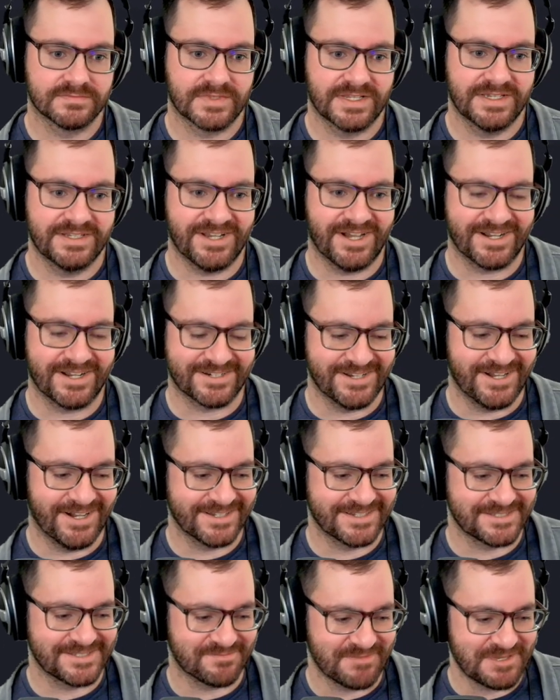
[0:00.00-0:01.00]
Knock,
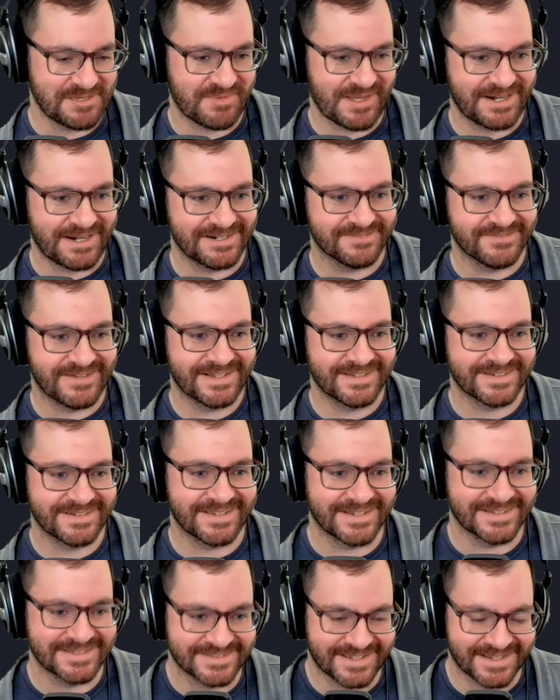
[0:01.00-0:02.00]
knock, it's me, Paramount.
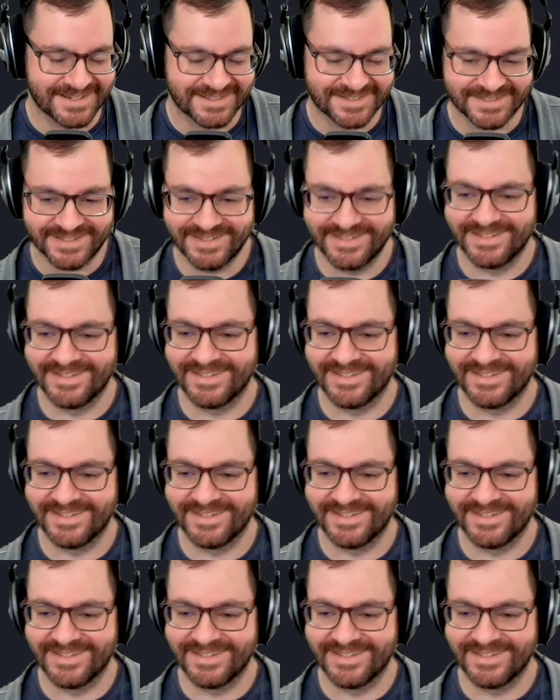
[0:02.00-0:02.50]
Yeah, exactly.